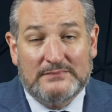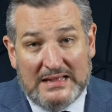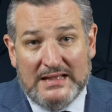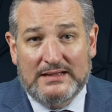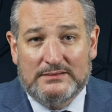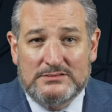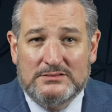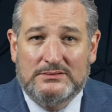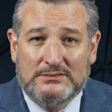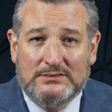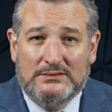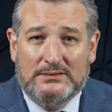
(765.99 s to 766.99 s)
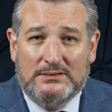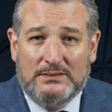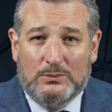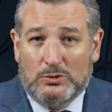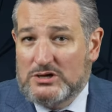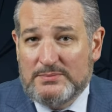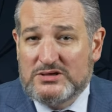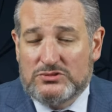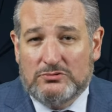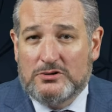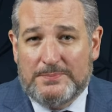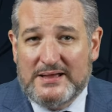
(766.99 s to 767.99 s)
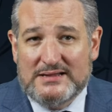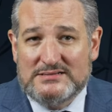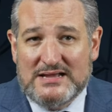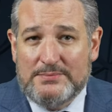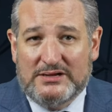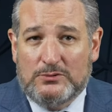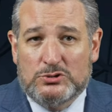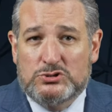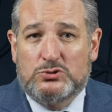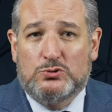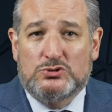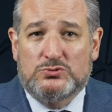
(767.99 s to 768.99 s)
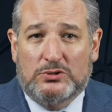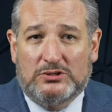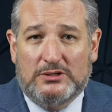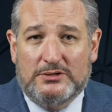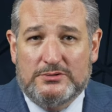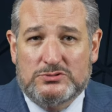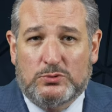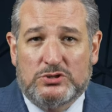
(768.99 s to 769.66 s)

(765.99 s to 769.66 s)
And we're coming through a pandemic where schools were closed,